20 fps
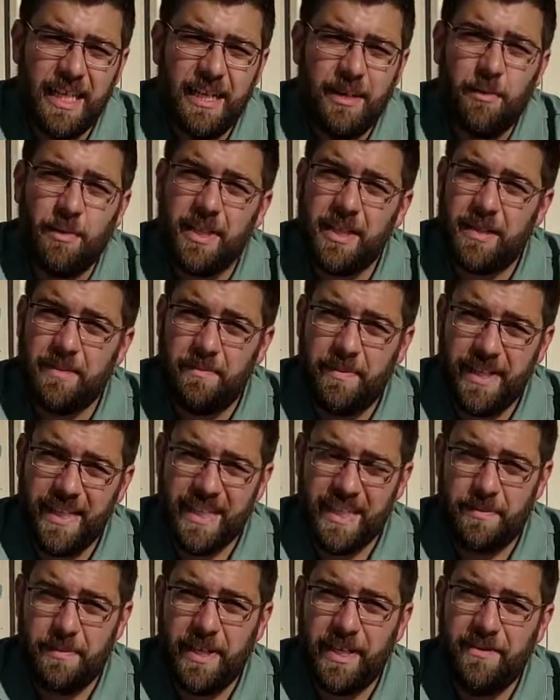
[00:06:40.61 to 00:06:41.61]
One of the
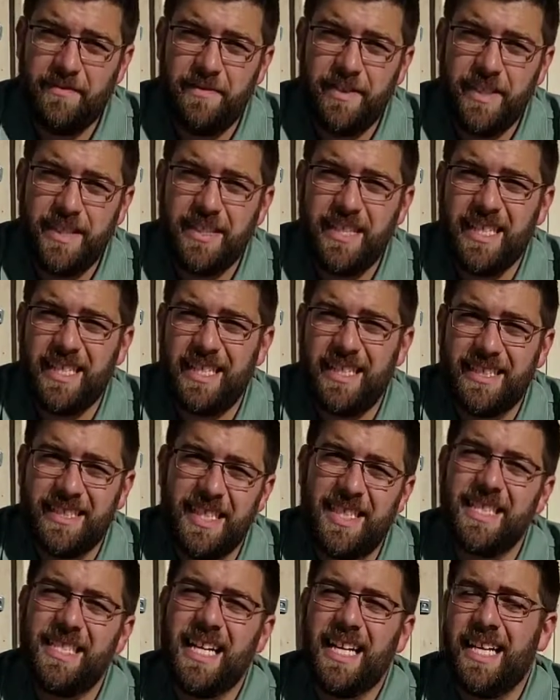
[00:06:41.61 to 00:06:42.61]
biggest benefits is it
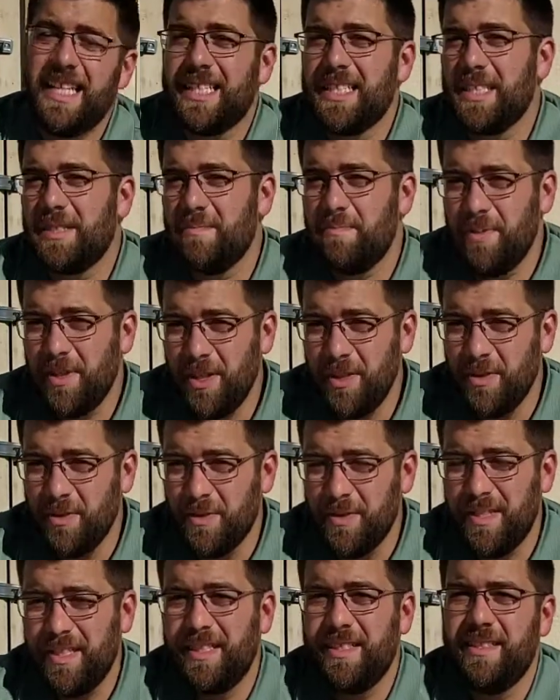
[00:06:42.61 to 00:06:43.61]
does not
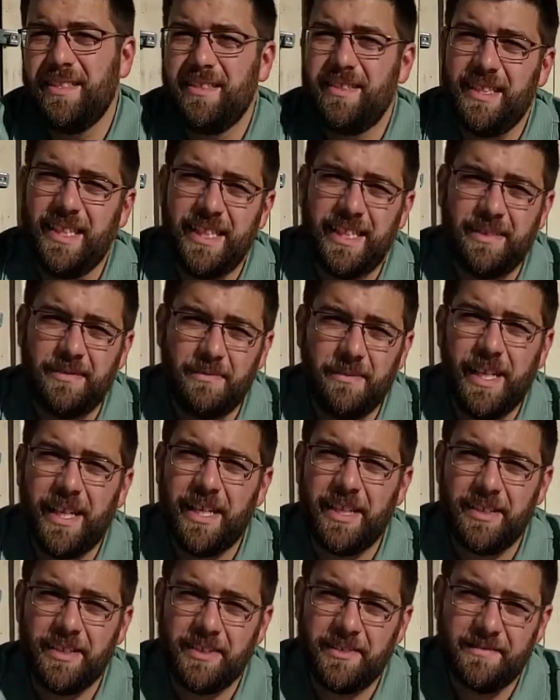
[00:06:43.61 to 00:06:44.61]
explode like
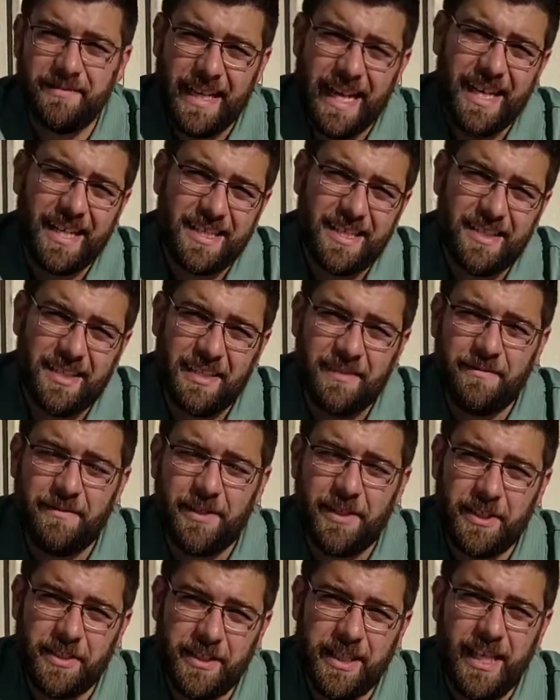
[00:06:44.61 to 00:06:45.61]
regular gasoline for
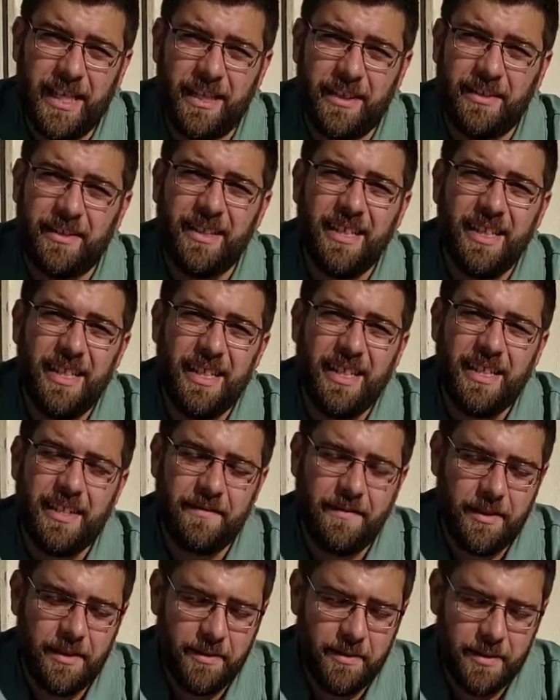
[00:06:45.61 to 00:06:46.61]
your car.
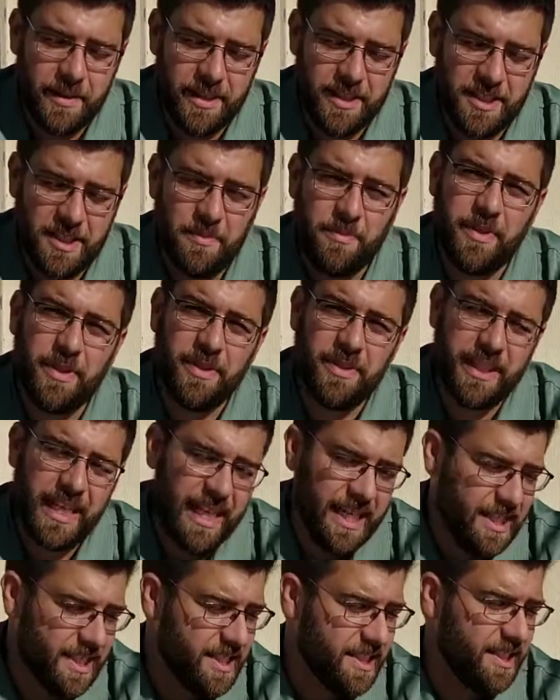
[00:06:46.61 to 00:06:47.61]
If you were to spill
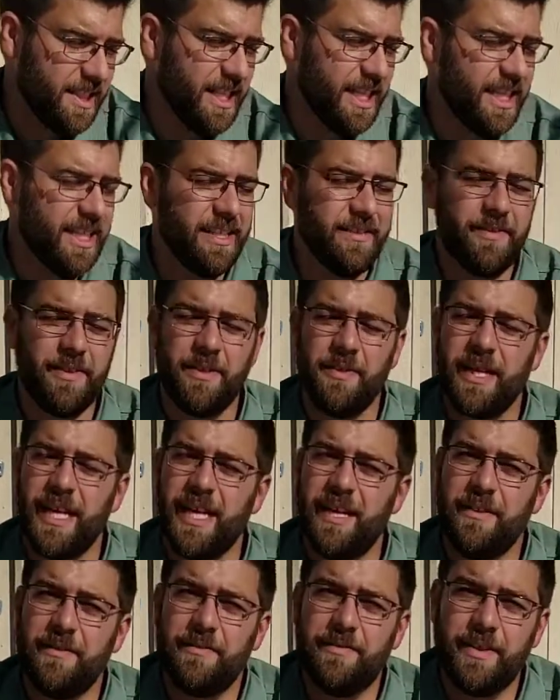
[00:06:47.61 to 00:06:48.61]
gasoline, if you
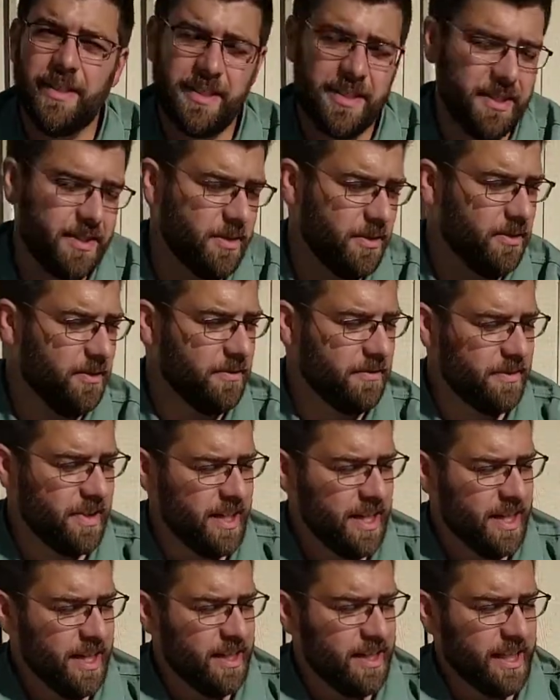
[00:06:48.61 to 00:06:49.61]
have a stove
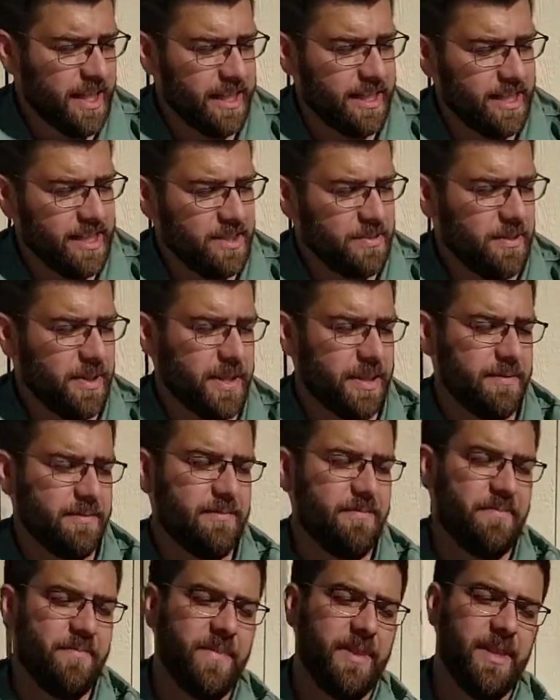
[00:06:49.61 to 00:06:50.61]
like this one
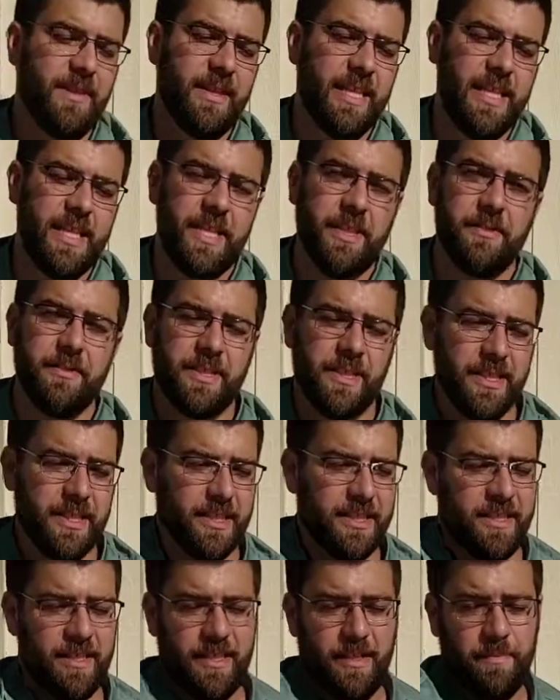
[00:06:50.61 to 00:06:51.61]
that
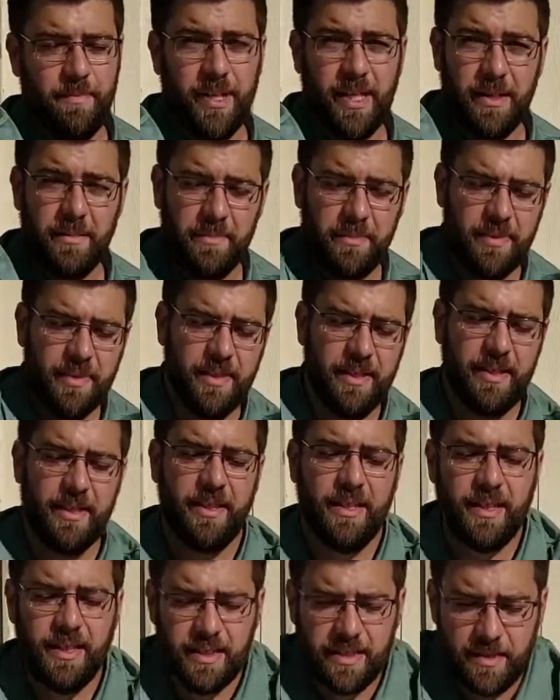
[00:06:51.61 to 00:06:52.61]
uses a pump
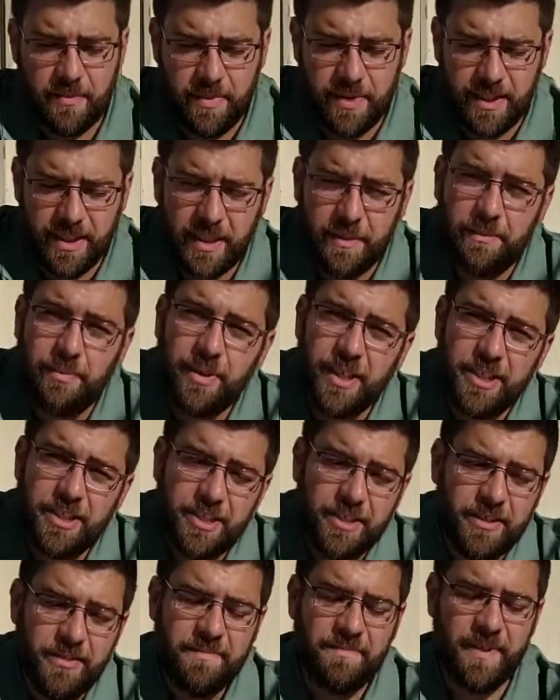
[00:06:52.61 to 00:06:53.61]
to build up
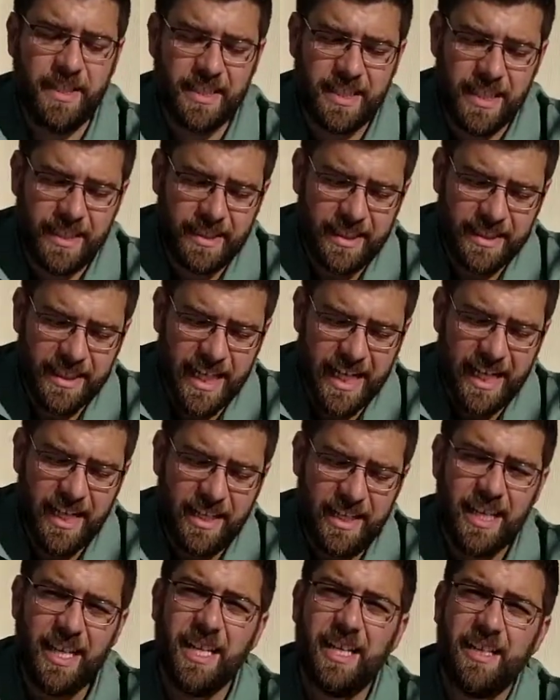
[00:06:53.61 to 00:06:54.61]
pressure inside the tank,
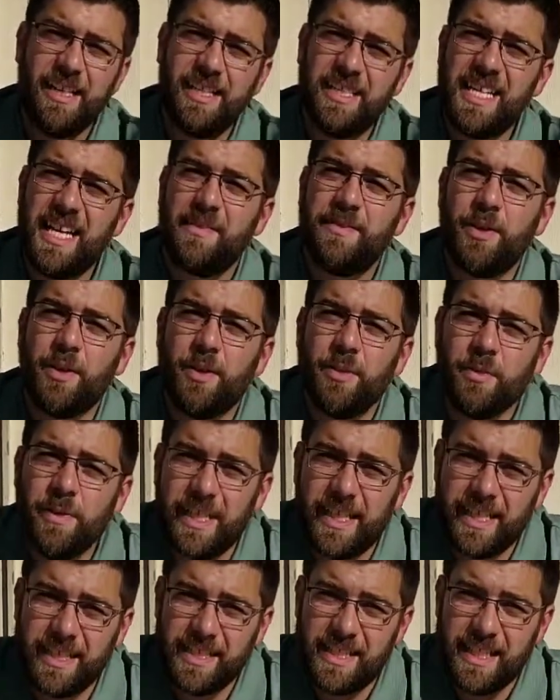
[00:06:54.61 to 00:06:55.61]
these have
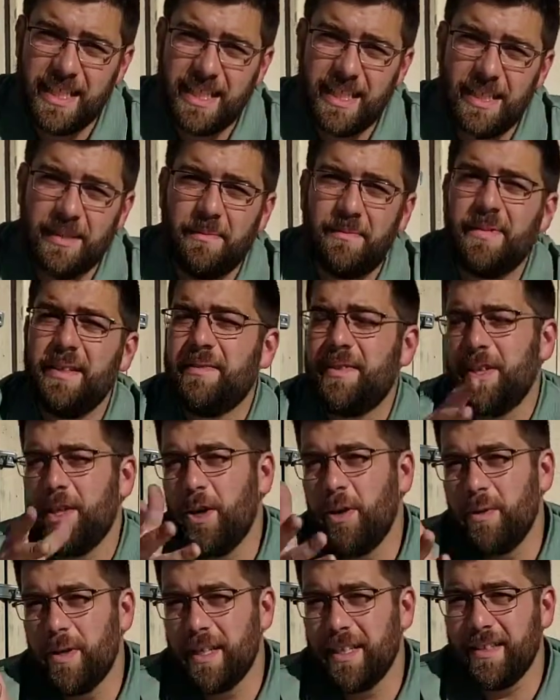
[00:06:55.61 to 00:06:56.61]
O-rings in them. If the
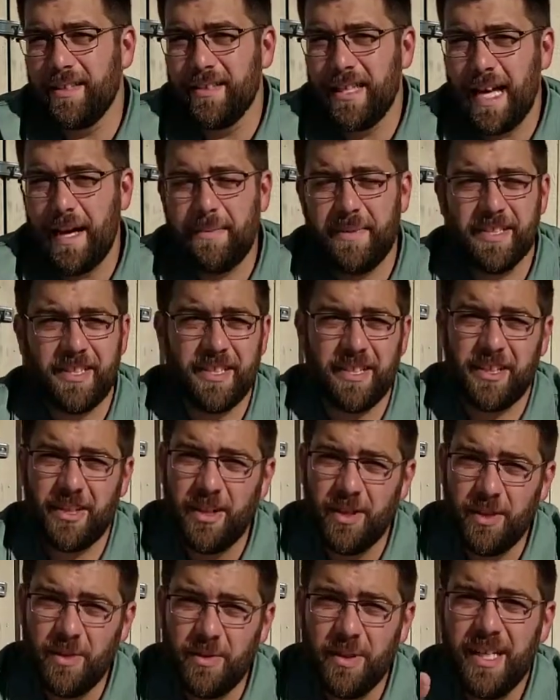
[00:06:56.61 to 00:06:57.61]
O-ring happens to
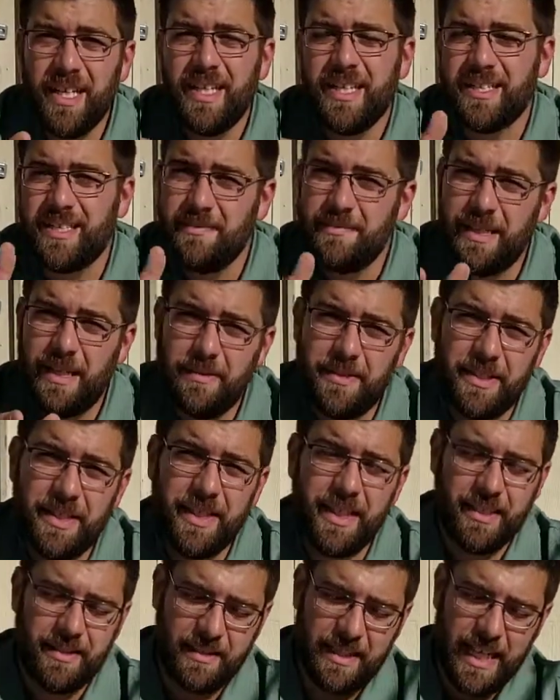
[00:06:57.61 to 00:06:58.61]
go, sometimes you can
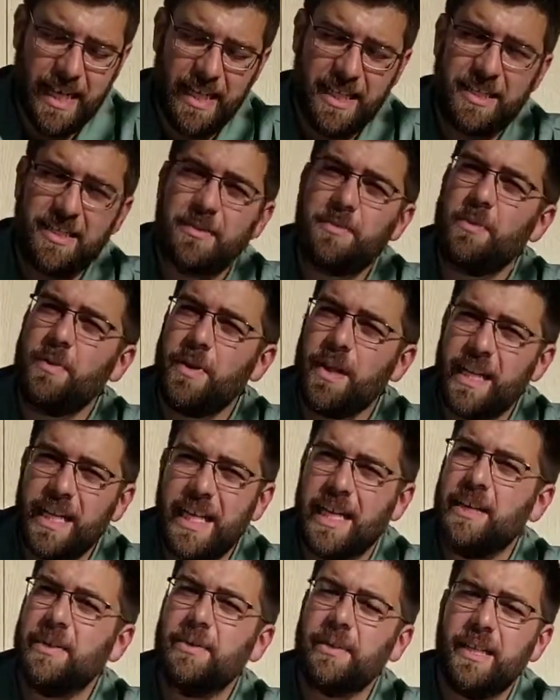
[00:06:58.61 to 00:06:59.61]
get gas squirting
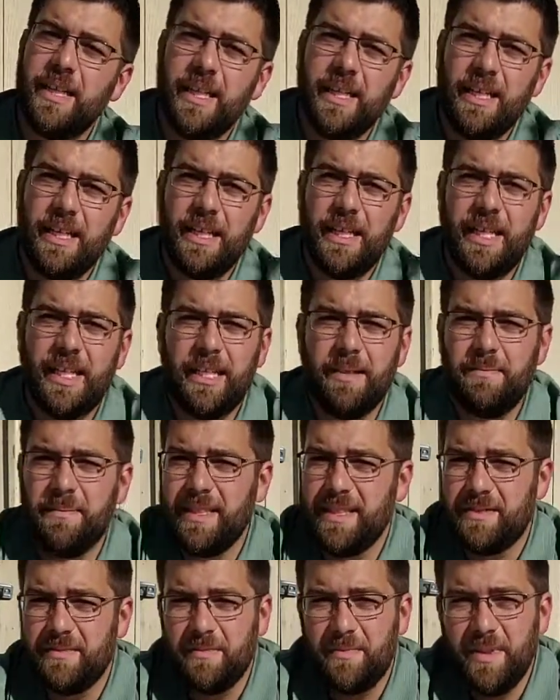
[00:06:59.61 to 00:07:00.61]
out.
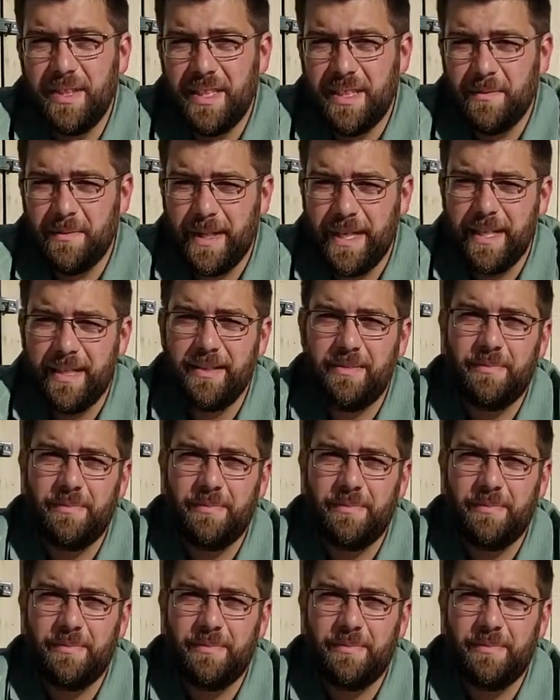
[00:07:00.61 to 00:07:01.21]
It's really rare,